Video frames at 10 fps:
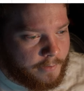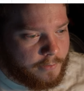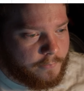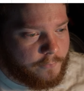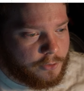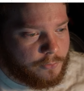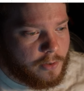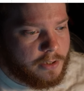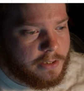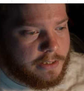First
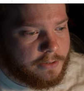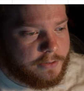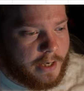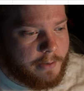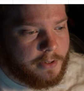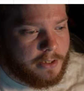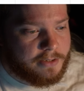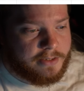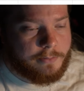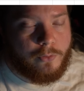one is typing in a
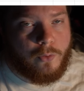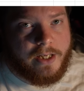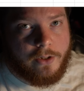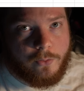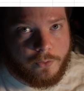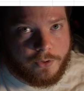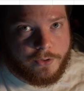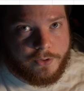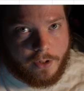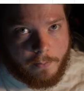simple equals
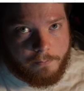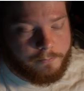sum